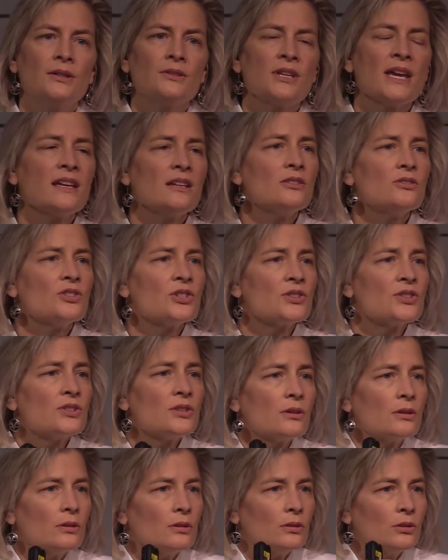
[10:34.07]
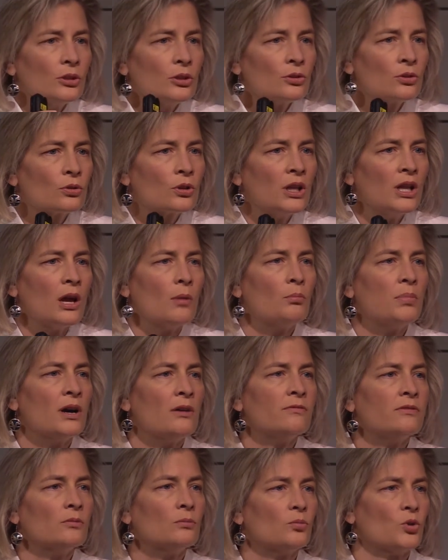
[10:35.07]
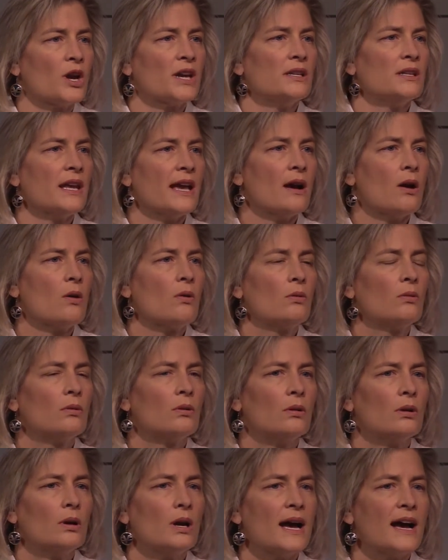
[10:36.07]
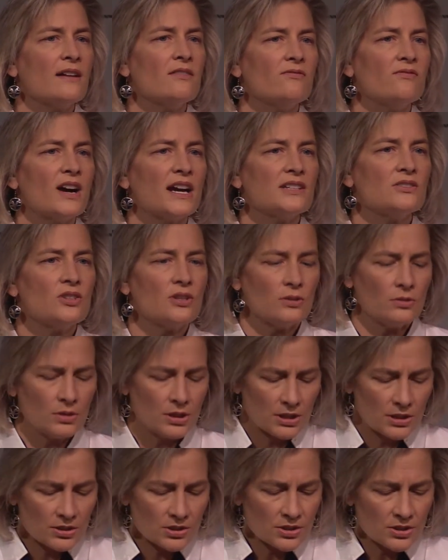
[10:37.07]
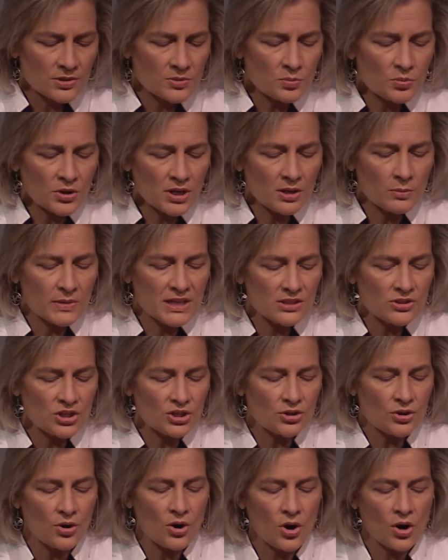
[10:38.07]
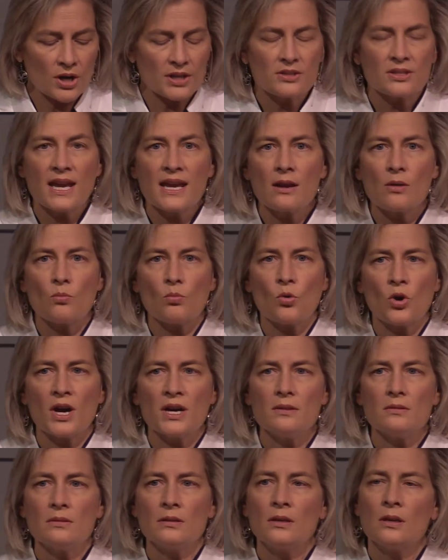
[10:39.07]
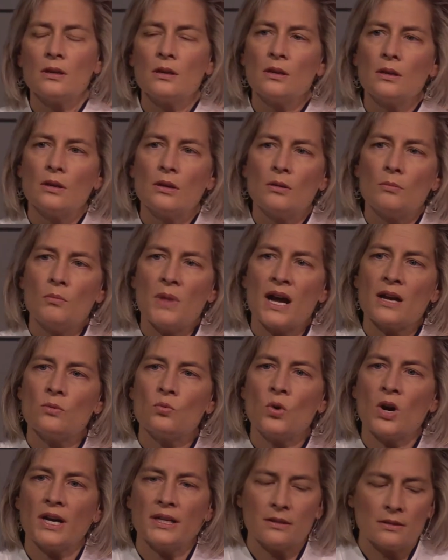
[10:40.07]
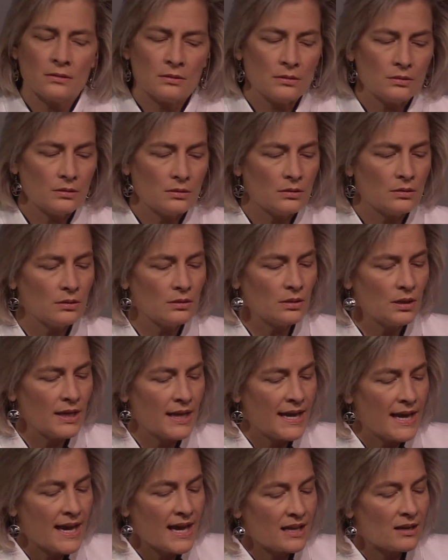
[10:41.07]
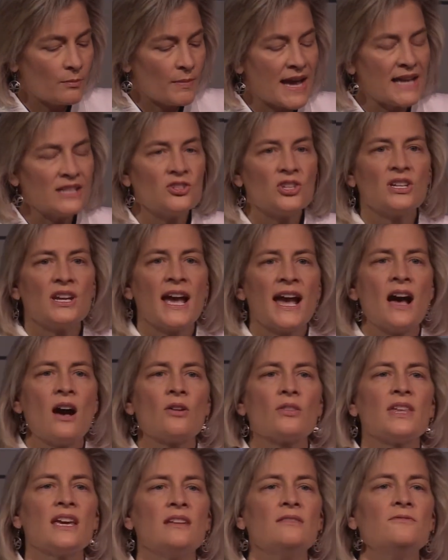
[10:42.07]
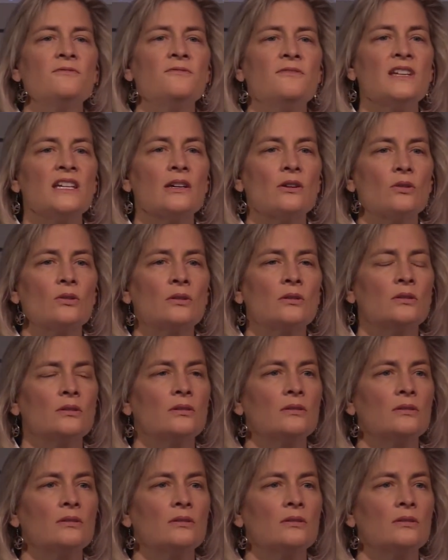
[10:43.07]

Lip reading: Take just a little clump of them right now. I invite you. Just bring them into your heart. Take them one by one. And imagine how they'd feel.